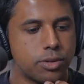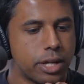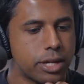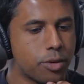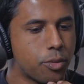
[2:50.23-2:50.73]

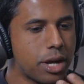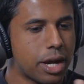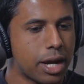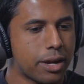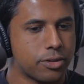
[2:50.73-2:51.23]
so the
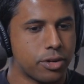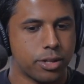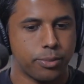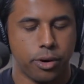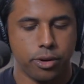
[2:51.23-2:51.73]
way I
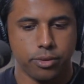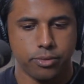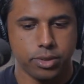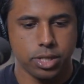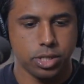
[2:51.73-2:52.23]
trained the
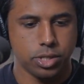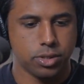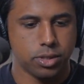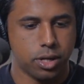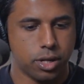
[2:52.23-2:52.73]
model is
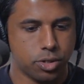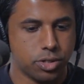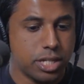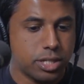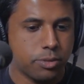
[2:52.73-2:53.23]
to
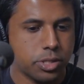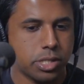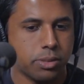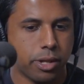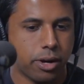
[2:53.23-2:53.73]
teach it
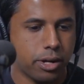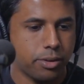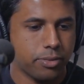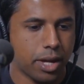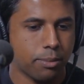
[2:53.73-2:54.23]
music
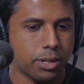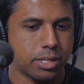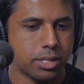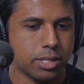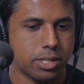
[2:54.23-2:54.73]
similarity. I
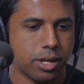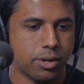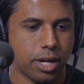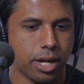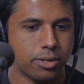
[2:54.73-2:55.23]
basically
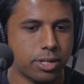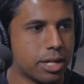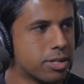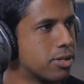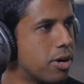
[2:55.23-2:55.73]
said, okay, you
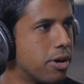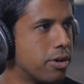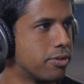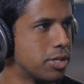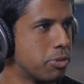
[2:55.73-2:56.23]
take a
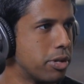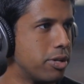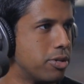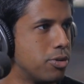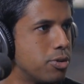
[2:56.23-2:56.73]
song, you
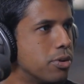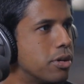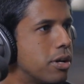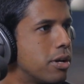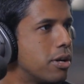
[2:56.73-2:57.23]
split it in
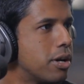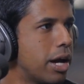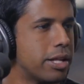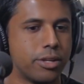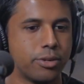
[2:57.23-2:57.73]
two,
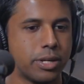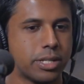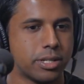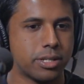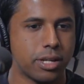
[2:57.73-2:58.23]
and then you
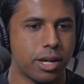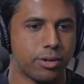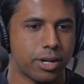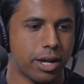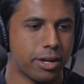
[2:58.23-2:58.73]
basically
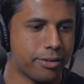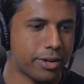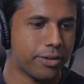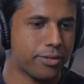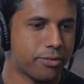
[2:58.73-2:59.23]
say, okay,
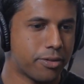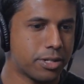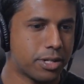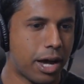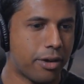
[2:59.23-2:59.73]
if I give you the
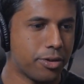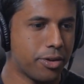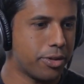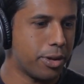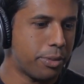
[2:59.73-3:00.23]
first half,
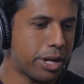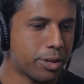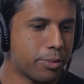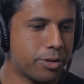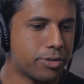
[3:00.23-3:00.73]
the
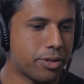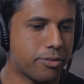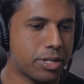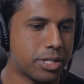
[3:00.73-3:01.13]
embedding you produce for the